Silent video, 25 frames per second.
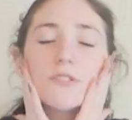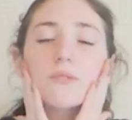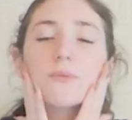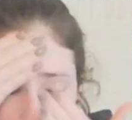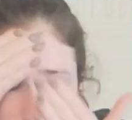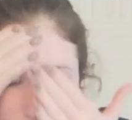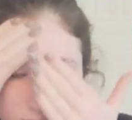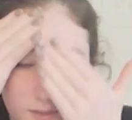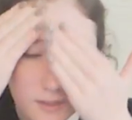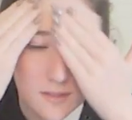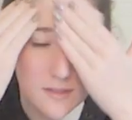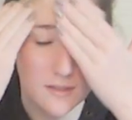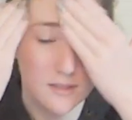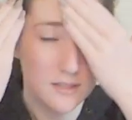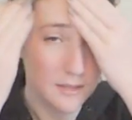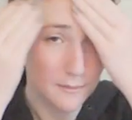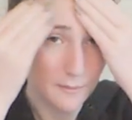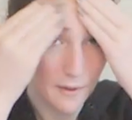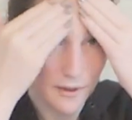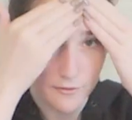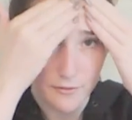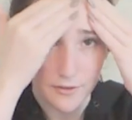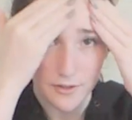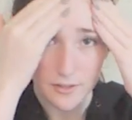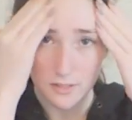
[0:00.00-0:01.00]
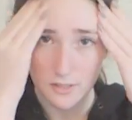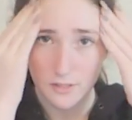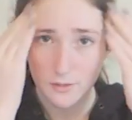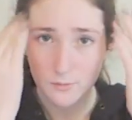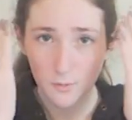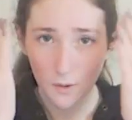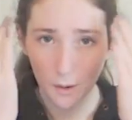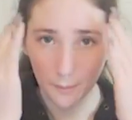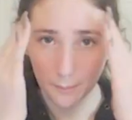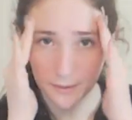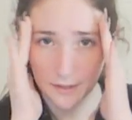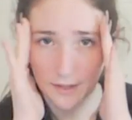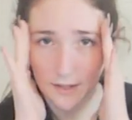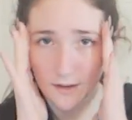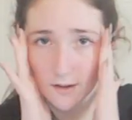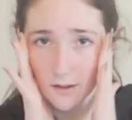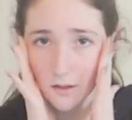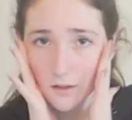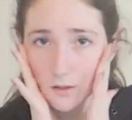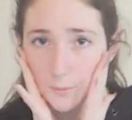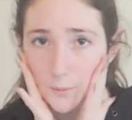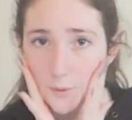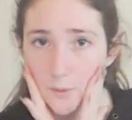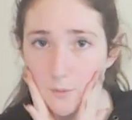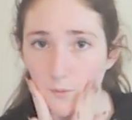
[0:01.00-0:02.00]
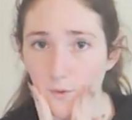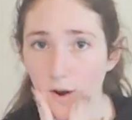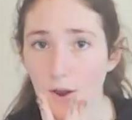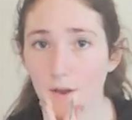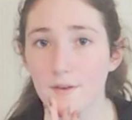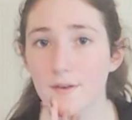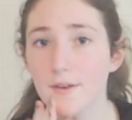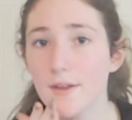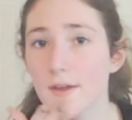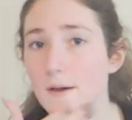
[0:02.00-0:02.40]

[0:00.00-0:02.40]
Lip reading: As you can see, my face is probably getting a little bit red